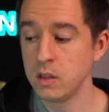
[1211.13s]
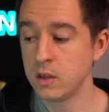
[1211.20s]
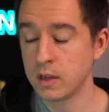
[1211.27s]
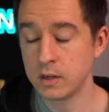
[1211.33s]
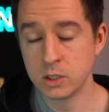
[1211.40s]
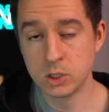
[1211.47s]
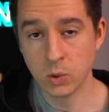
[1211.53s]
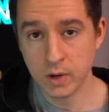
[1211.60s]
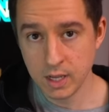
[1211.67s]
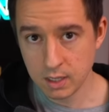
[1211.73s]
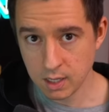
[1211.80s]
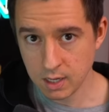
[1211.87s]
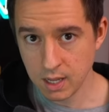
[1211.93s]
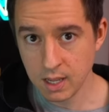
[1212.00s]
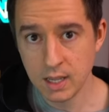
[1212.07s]
You can join
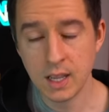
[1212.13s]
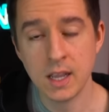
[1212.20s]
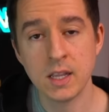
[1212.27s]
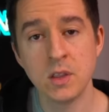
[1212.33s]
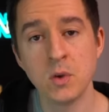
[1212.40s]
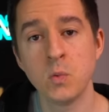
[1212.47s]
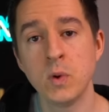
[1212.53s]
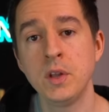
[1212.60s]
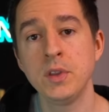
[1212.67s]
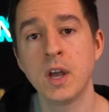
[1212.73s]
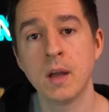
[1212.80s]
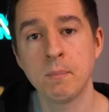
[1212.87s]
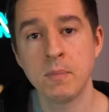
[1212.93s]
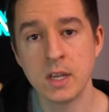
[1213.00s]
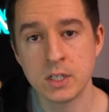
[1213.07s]
today and you will
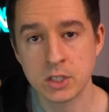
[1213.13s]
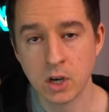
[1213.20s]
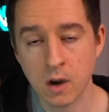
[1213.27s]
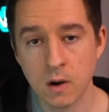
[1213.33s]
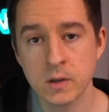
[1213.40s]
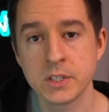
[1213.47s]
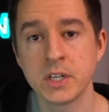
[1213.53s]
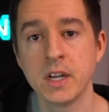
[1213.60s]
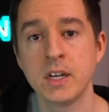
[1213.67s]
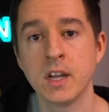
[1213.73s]
not be charged